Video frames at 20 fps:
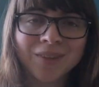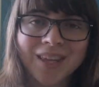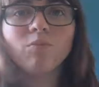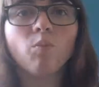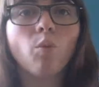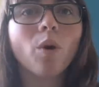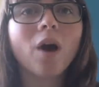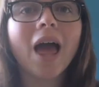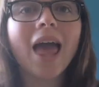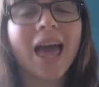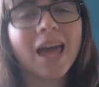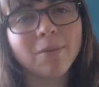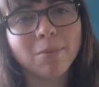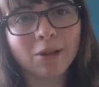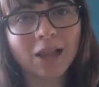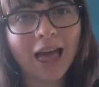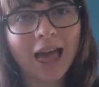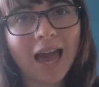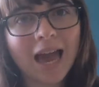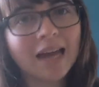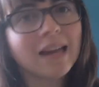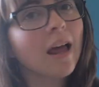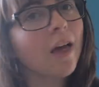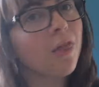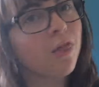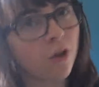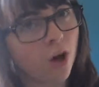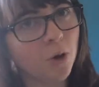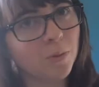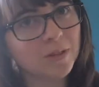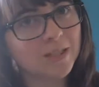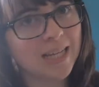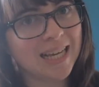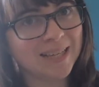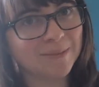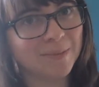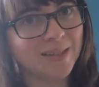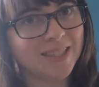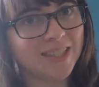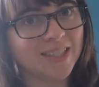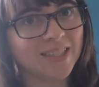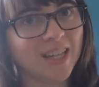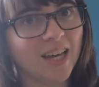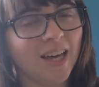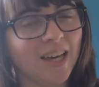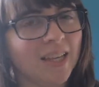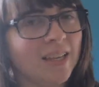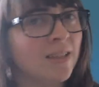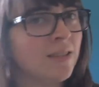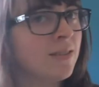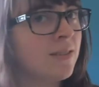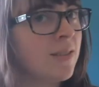What I had planned, I thought would take me till 9.